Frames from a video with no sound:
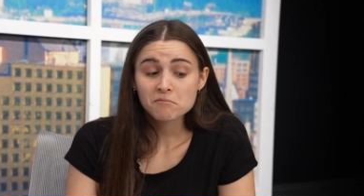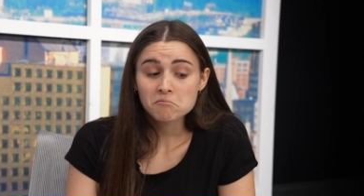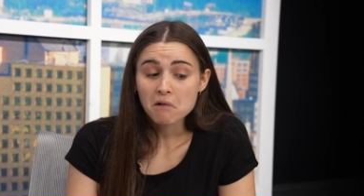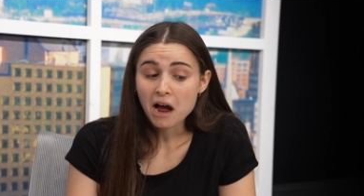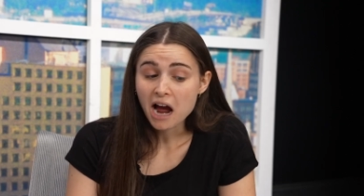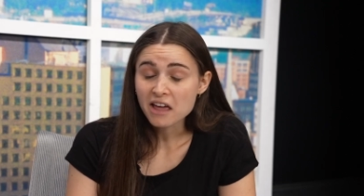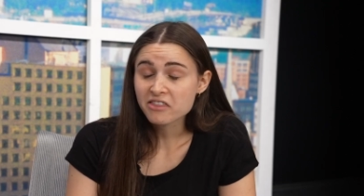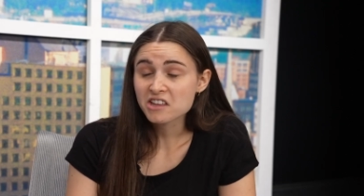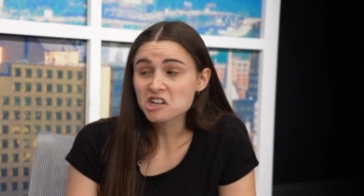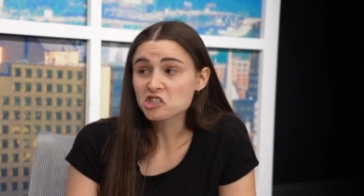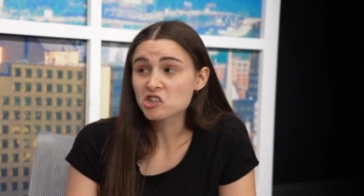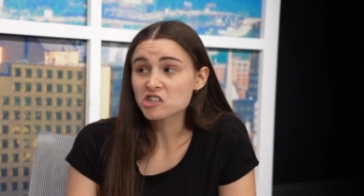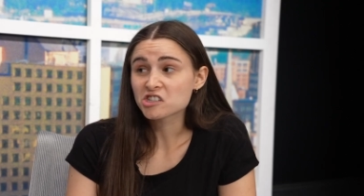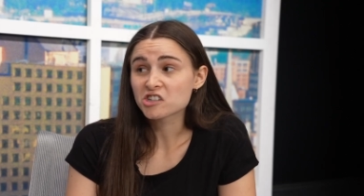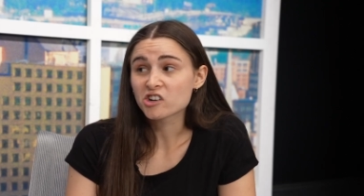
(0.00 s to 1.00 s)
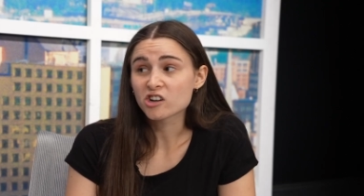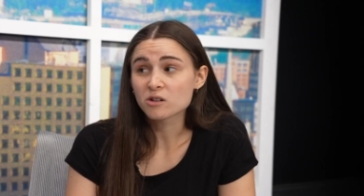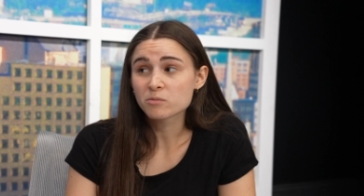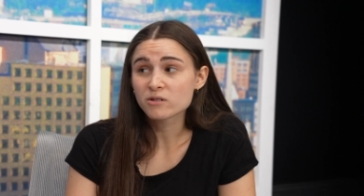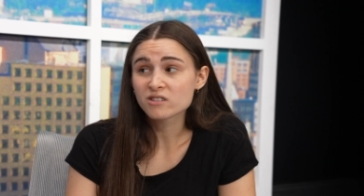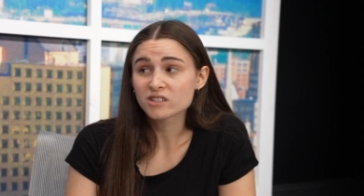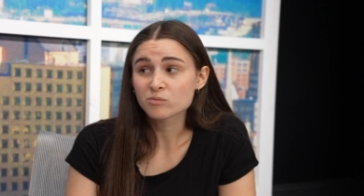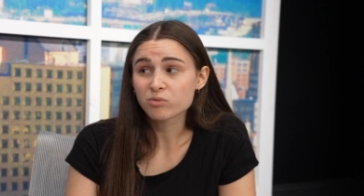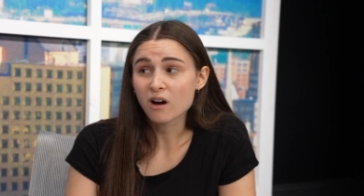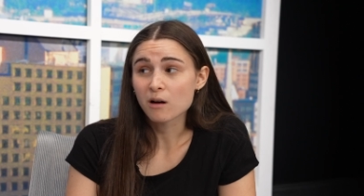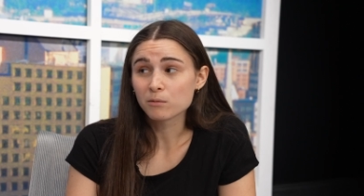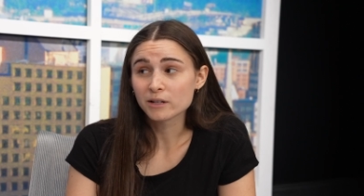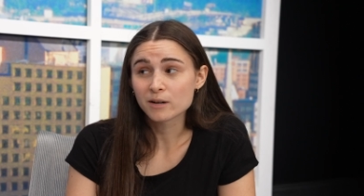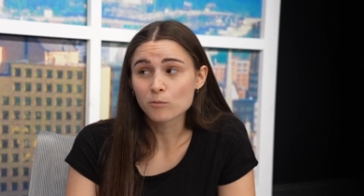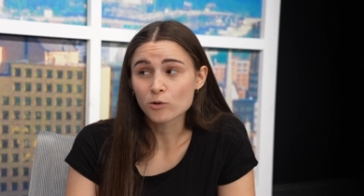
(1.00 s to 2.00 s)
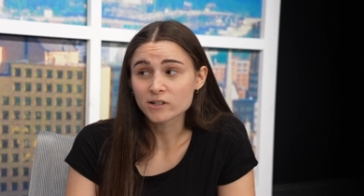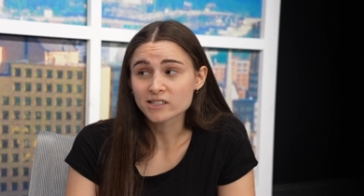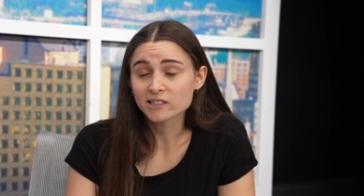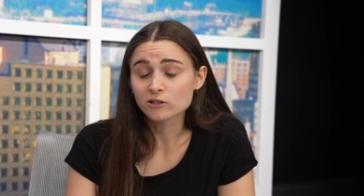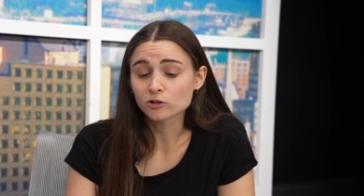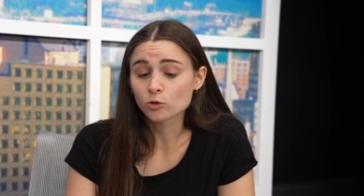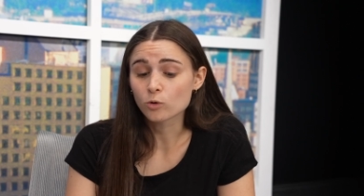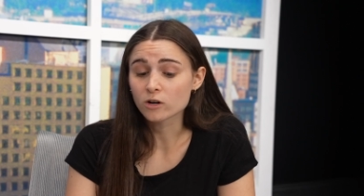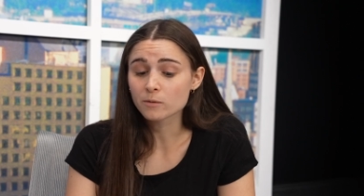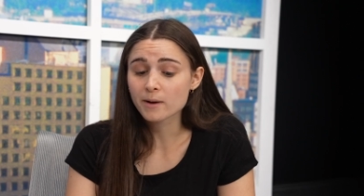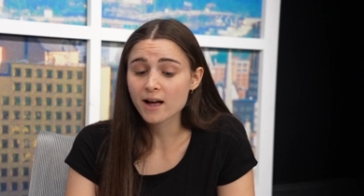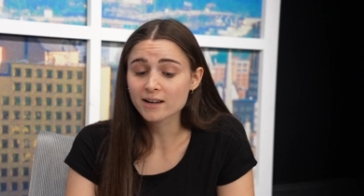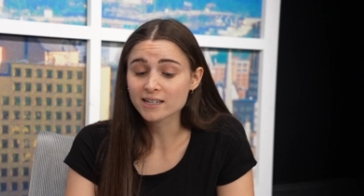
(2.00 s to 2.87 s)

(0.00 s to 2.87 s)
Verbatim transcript: I think Justin Herbert is probably a more skilled quarterback.